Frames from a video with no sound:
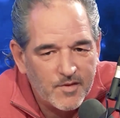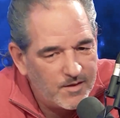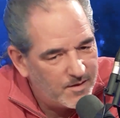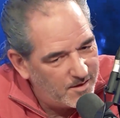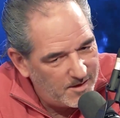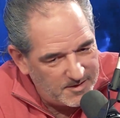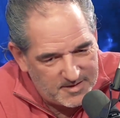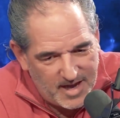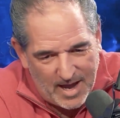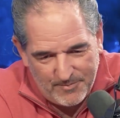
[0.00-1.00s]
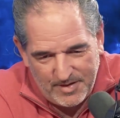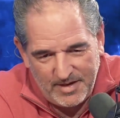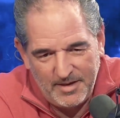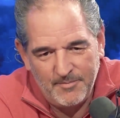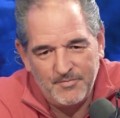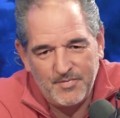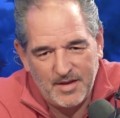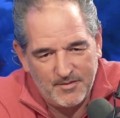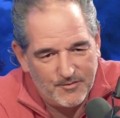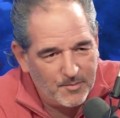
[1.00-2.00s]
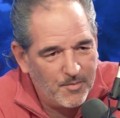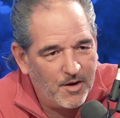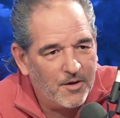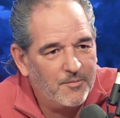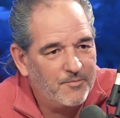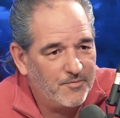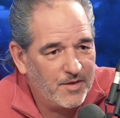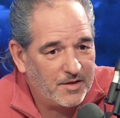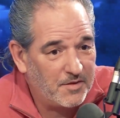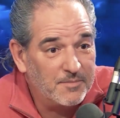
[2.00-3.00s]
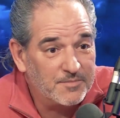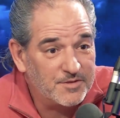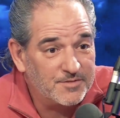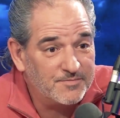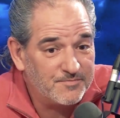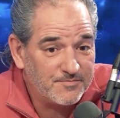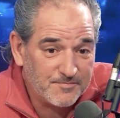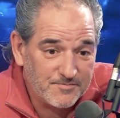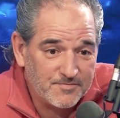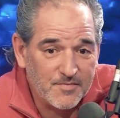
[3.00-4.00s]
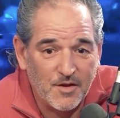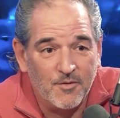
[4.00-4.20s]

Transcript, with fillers: a top team in football like Clemson. Uh,